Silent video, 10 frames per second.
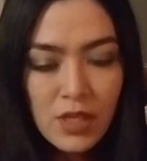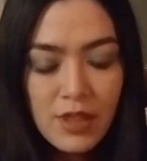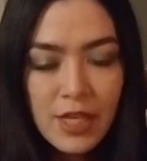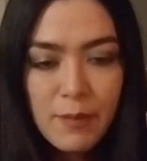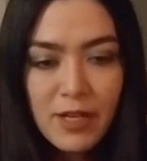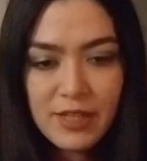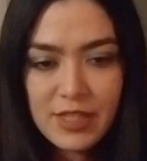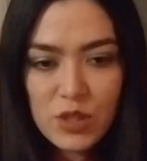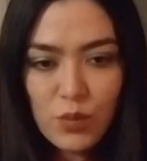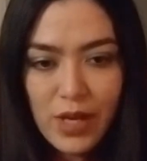think about it
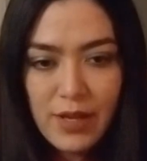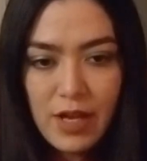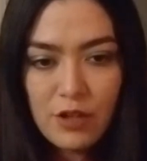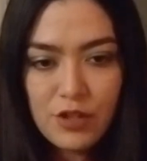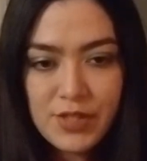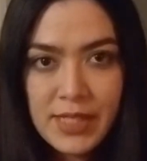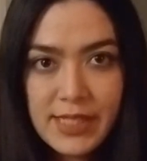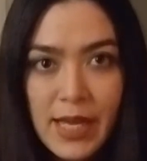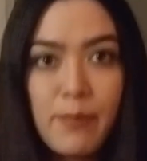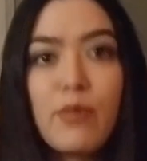this way. I'll use an
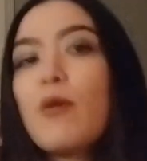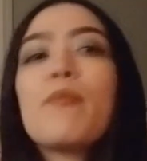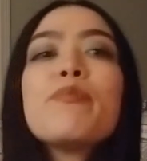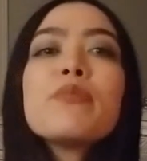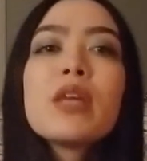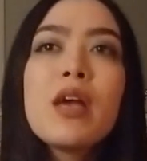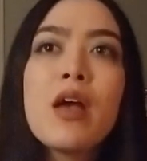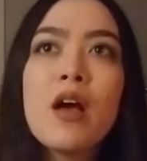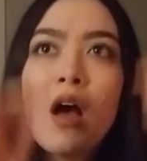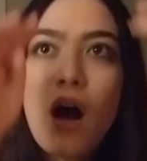example.
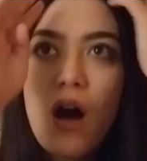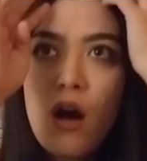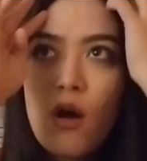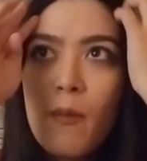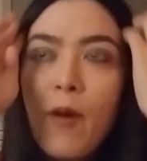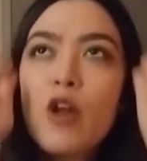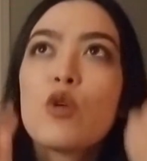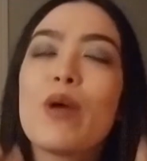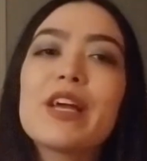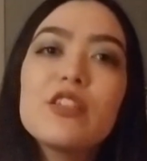Um, on a
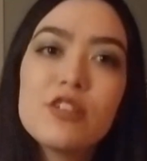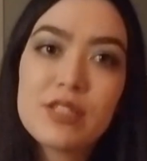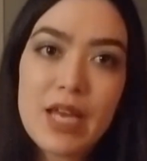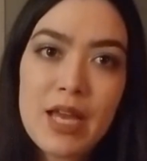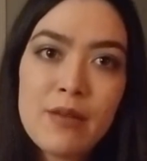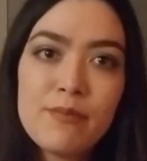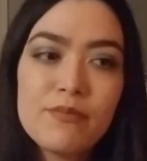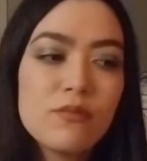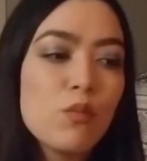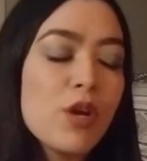regular day,
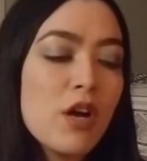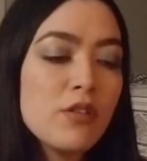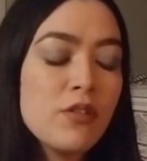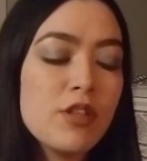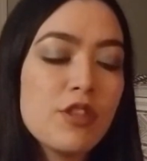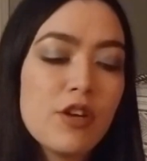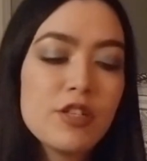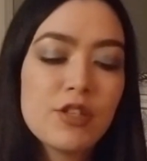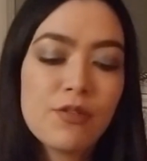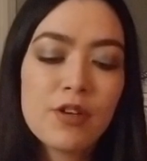we all know that there are
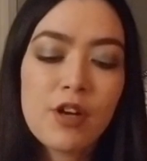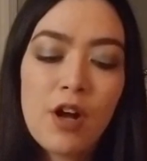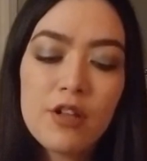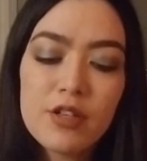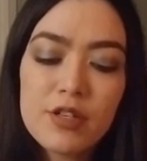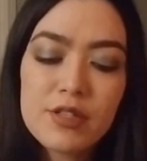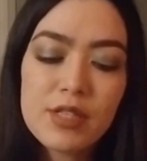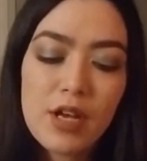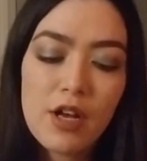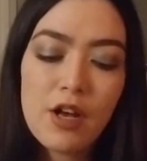different colors
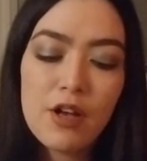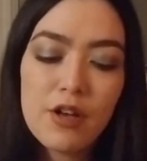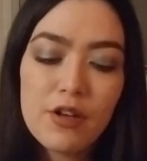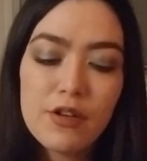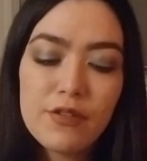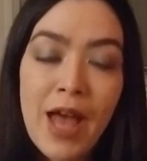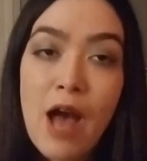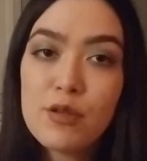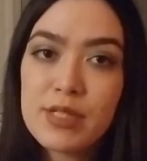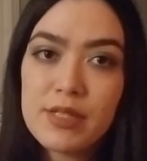of
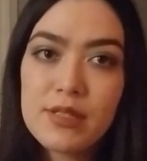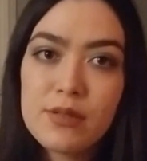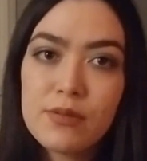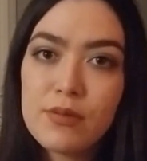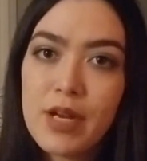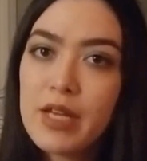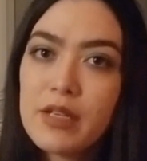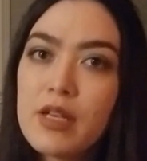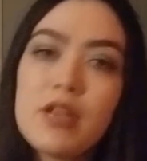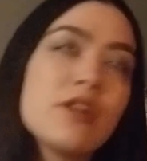houses, right?
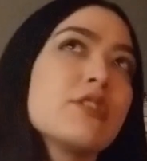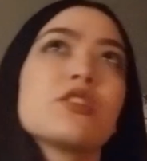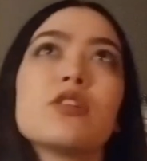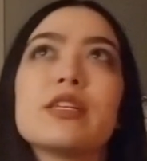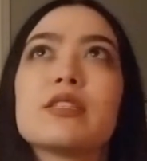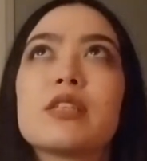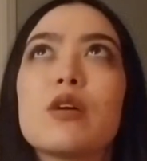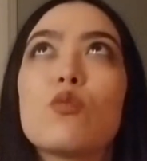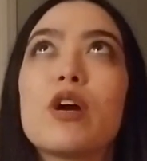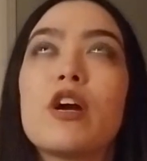So let's say
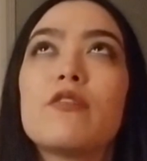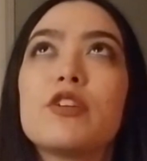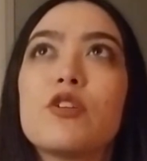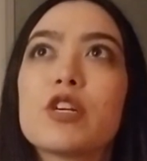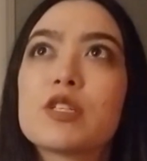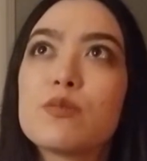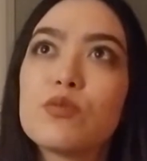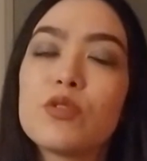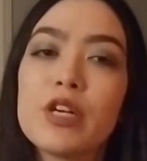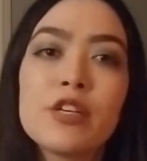wherever you're
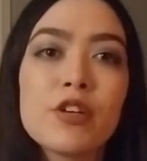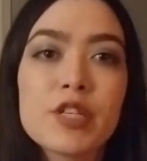exploring, you're